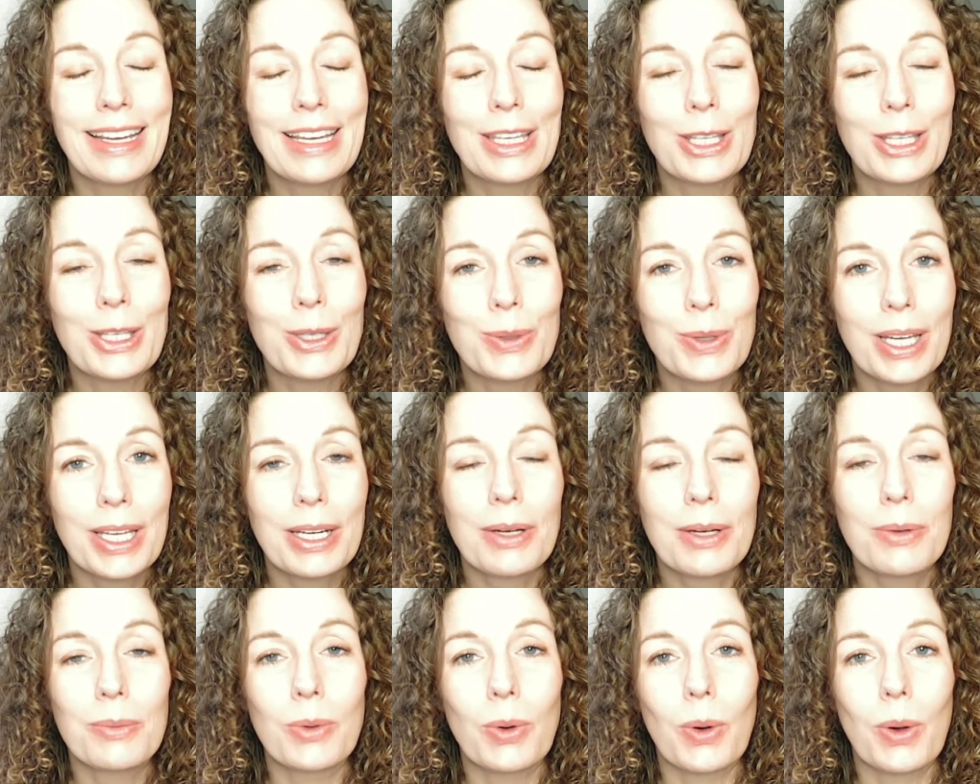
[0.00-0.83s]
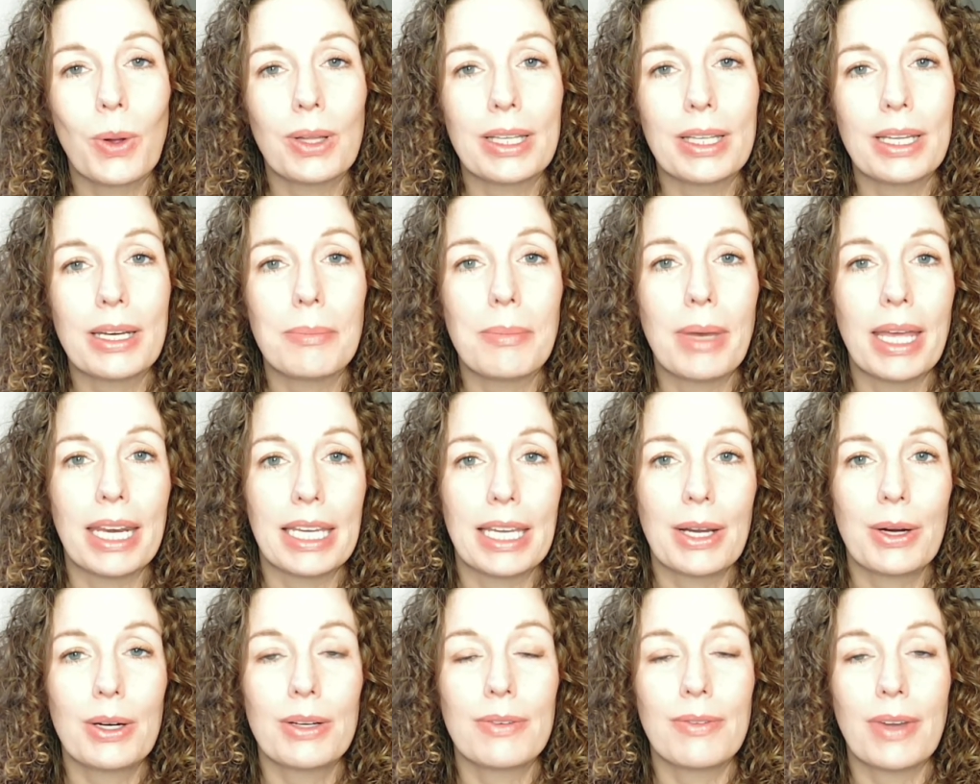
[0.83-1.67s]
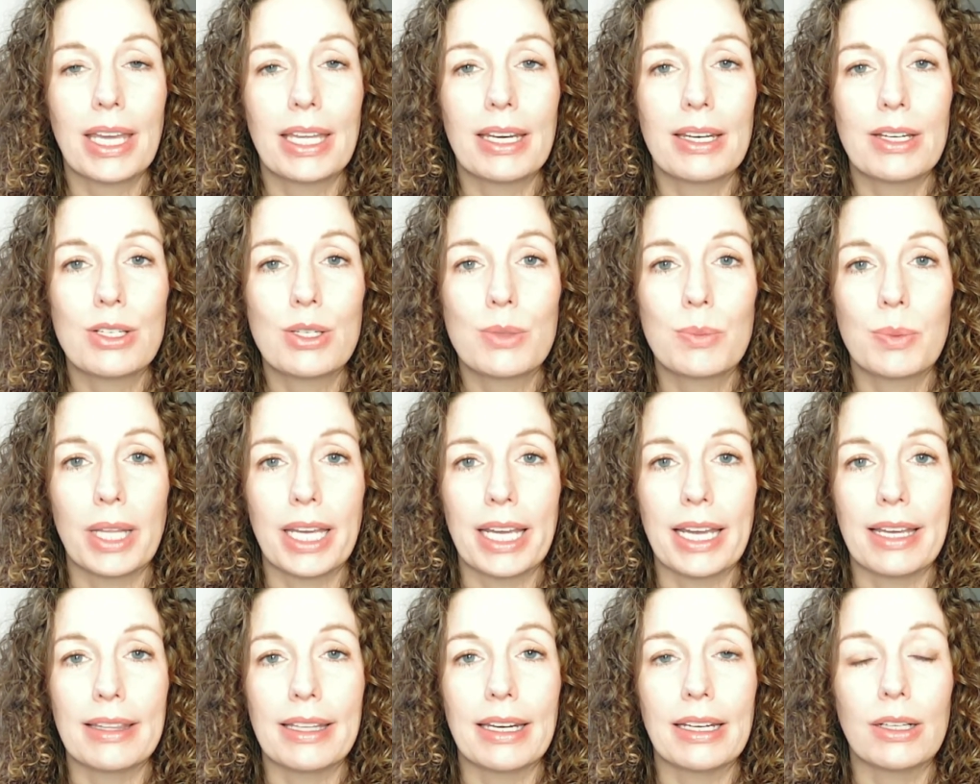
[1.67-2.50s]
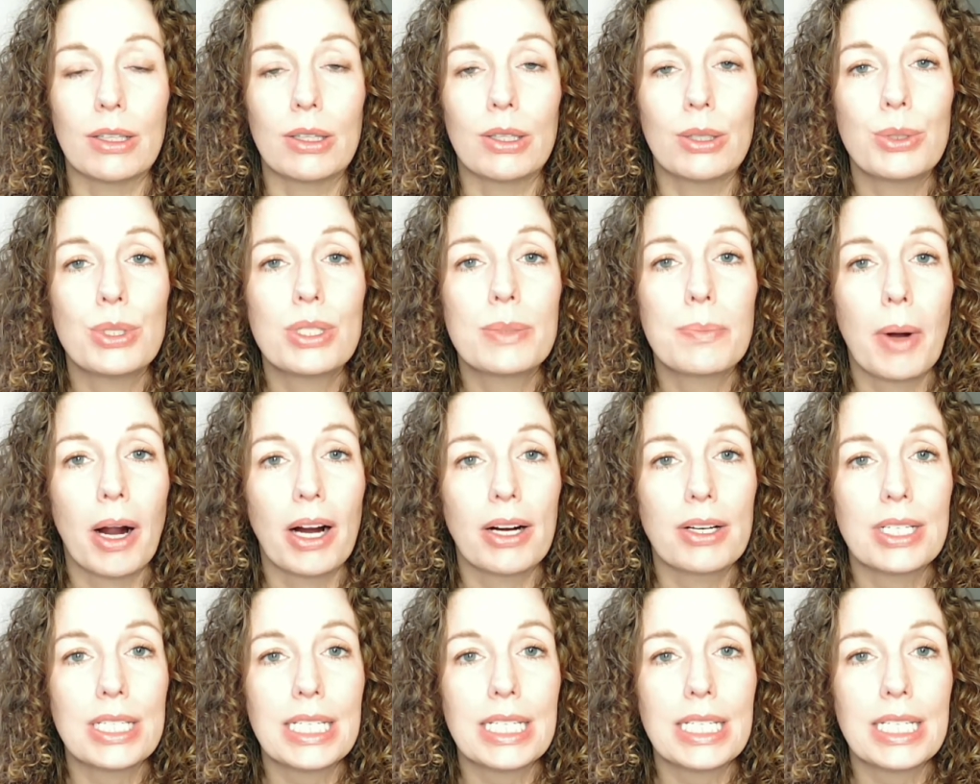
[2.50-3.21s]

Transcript: you can enroll in a Medicare Advantage plan that includes Part D